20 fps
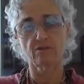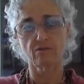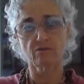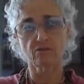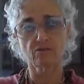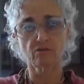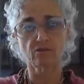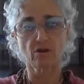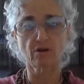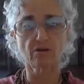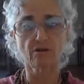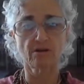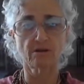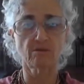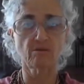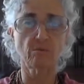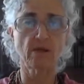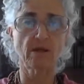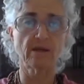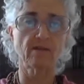They're struggling
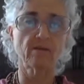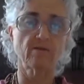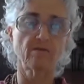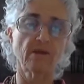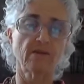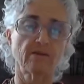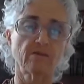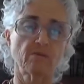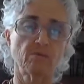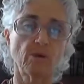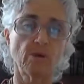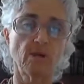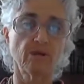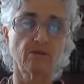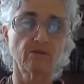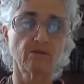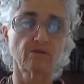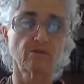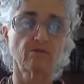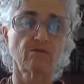to make advancement and
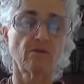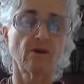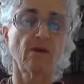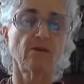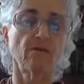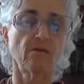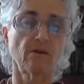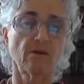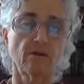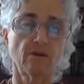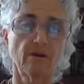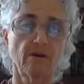to surrender.